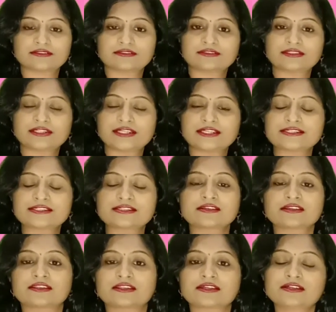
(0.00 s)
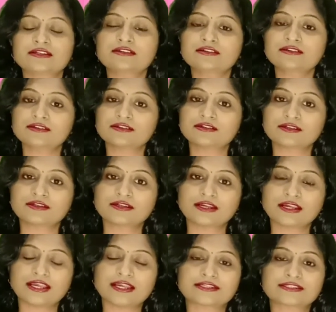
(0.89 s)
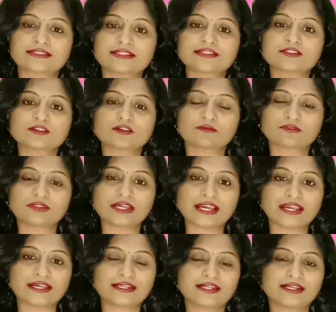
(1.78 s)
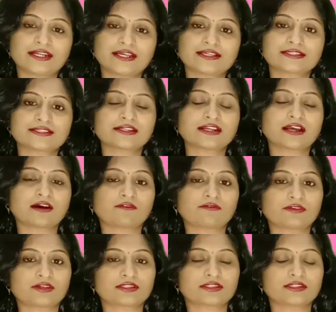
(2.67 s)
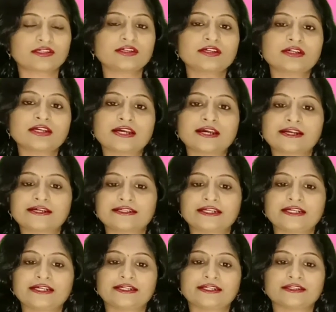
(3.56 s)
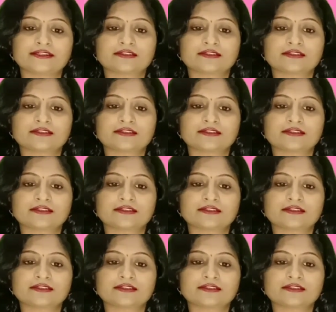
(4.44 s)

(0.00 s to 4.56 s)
is the axis of the analyzer after the tilting.